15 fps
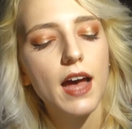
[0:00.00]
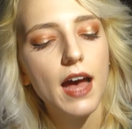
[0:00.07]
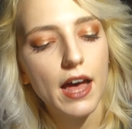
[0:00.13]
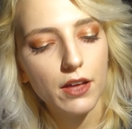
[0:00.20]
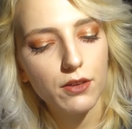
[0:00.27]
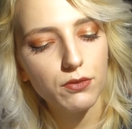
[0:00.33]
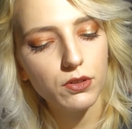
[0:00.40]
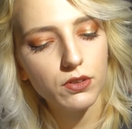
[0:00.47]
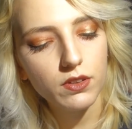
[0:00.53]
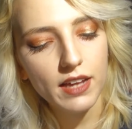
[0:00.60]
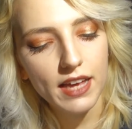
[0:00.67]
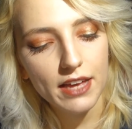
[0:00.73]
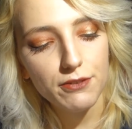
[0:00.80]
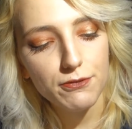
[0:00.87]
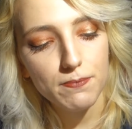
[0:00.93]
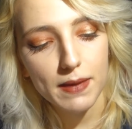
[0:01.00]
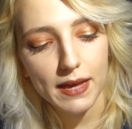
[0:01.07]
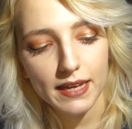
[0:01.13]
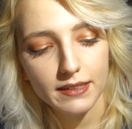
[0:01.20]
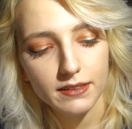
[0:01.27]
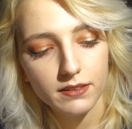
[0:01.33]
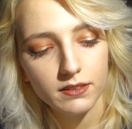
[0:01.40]
Have good, have
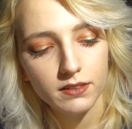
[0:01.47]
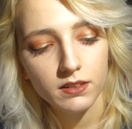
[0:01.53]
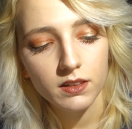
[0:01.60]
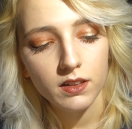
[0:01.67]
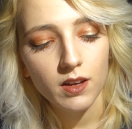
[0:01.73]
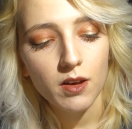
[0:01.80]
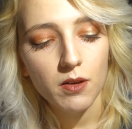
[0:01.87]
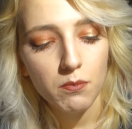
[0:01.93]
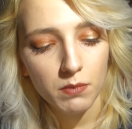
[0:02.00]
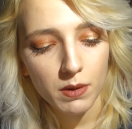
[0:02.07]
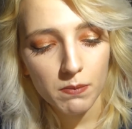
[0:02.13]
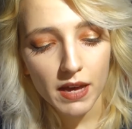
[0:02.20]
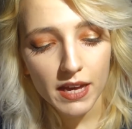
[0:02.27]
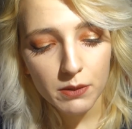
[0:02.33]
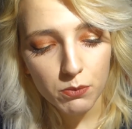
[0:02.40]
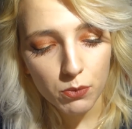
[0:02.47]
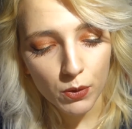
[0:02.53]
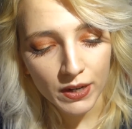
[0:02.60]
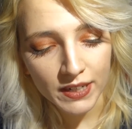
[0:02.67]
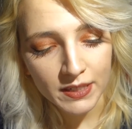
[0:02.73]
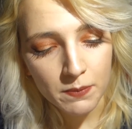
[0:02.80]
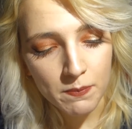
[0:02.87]
bad. My bad
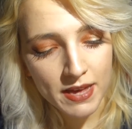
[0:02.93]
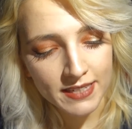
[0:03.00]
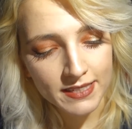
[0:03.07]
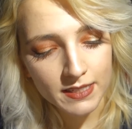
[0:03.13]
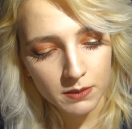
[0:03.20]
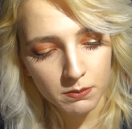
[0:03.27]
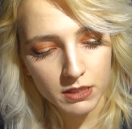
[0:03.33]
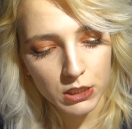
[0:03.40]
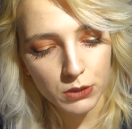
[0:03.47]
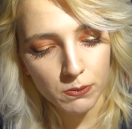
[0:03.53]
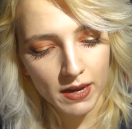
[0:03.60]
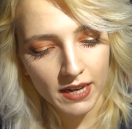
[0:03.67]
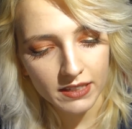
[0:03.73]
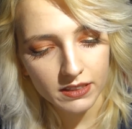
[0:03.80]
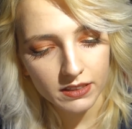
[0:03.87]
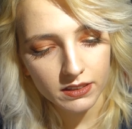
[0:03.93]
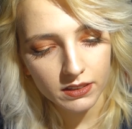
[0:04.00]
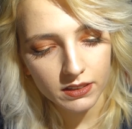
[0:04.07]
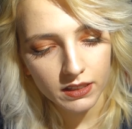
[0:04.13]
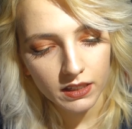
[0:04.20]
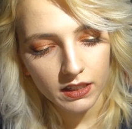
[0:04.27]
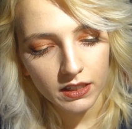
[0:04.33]
brain demands to be dramatic.
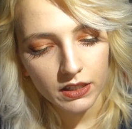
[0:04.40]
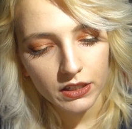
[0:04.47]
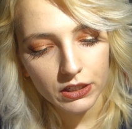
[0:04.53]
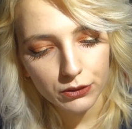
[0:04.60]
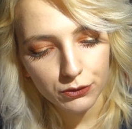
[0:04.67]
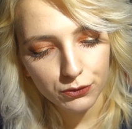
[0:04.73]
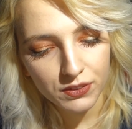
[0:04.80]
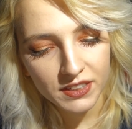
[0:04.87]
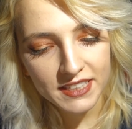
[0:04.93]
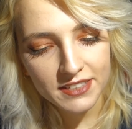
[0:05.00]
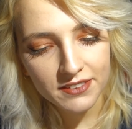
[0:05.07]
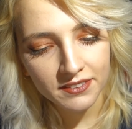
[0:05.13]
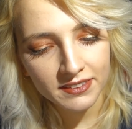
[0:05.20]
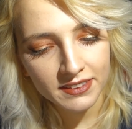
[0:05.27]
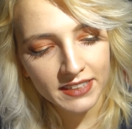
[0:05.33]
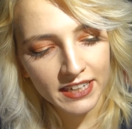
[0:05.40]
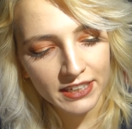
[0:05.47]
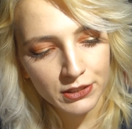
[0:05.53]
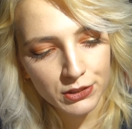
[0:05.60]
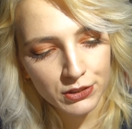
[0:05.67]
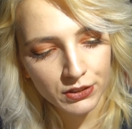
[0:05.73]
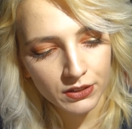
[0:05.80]
It feeds on
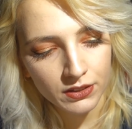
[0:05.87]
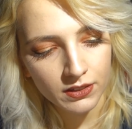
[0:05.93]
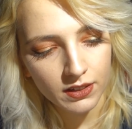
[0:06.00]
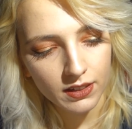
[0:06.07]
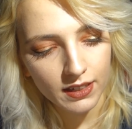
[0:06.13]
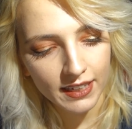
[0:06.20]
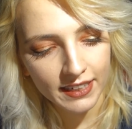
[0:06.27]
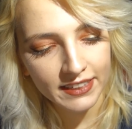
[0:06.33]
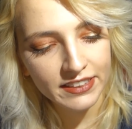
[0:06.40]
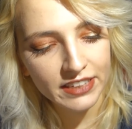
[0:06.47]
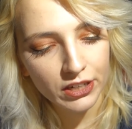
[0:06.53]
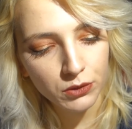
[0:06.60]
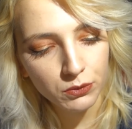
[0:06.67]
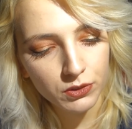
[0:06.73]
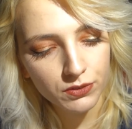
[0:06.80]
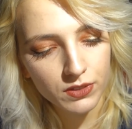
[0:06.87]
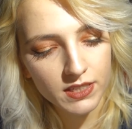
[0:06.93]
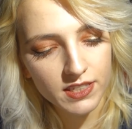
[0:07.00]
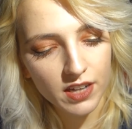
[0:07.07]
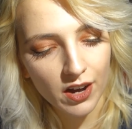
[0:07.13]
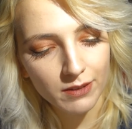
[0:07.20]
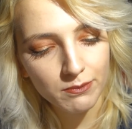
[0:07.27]
attention, lying down with its
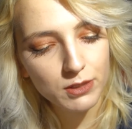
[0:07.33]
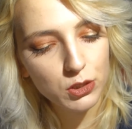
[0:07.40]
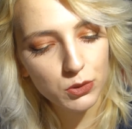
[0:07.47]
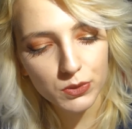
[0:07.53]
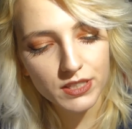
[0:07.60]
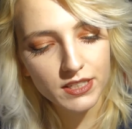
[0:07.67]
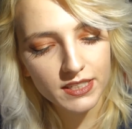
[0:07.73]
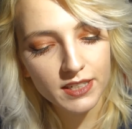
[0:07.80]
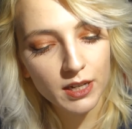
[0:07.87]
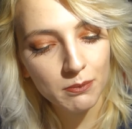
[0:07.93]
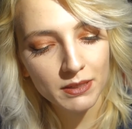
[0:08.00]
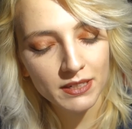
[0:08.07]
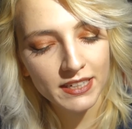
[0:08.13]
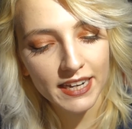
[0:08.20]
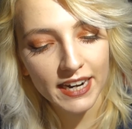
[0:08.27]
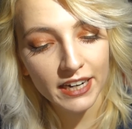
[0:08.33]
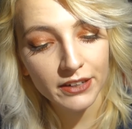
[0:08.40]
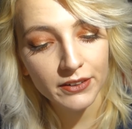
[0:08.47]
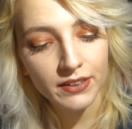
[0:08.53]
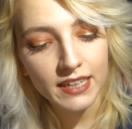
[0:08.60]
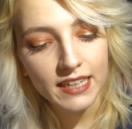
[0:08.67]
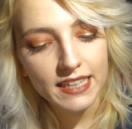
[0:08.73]
arms twisted up in the
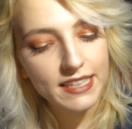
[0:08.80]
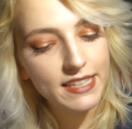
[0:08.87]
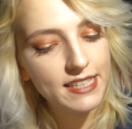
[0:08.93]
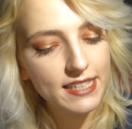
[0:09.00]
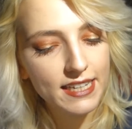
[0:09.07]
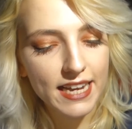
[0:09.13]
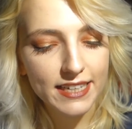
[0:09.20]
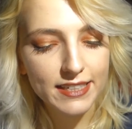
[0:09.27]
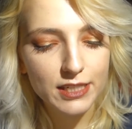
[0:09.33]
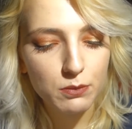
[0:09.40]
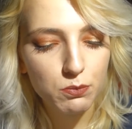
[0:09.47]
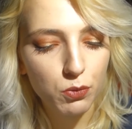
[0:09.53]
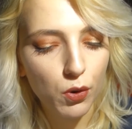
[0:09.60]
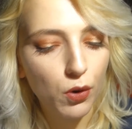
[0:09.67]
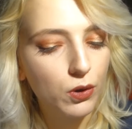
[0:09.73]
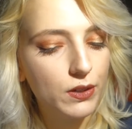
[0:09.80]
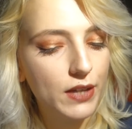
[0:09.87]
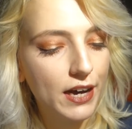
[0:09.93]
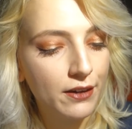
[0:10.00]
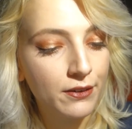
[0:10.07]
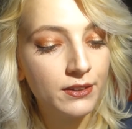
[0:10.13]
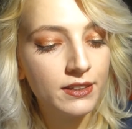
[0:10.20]
air, its legs sprawled
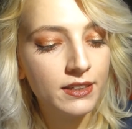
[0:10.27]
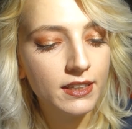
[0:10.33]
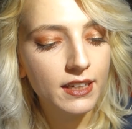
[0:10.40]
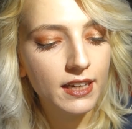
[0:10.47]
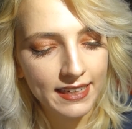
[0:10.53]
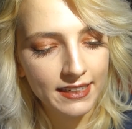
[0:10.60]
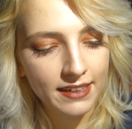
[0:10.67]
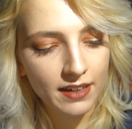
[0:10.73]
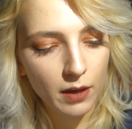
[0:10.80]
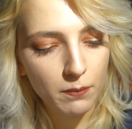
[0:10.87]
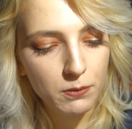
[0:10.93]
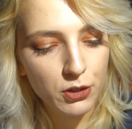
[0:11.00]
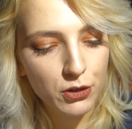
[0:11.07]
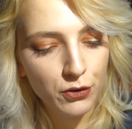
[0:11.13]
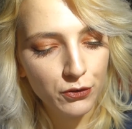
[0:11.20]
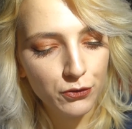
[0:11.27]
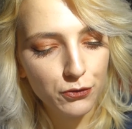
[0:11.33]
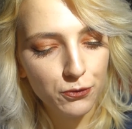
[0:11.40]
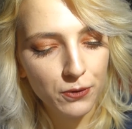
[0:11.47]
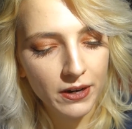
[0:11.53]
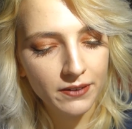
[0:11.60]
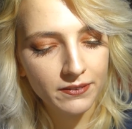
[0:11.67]
out, and an upturned
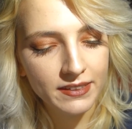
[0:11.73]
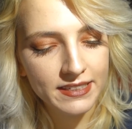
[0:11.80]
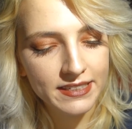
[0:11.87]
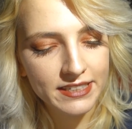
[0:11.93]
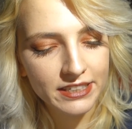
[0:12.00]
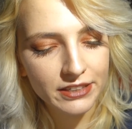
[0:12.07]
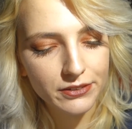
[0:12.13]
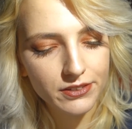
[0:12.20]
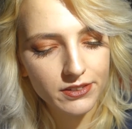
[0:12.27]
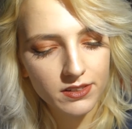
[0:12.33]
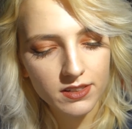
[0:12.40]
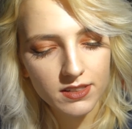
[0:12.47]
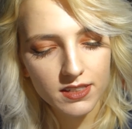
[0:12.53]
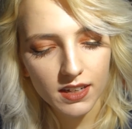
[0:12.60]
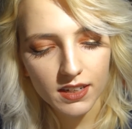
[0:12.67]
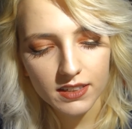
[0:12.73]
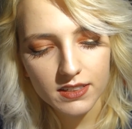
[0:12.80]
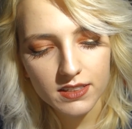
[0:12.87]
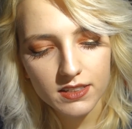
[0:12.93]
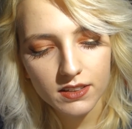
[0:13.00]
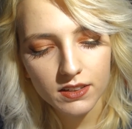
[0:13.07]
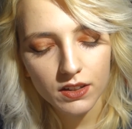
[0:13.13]
frown and tears in its
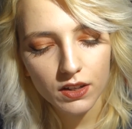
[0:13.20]
eyes.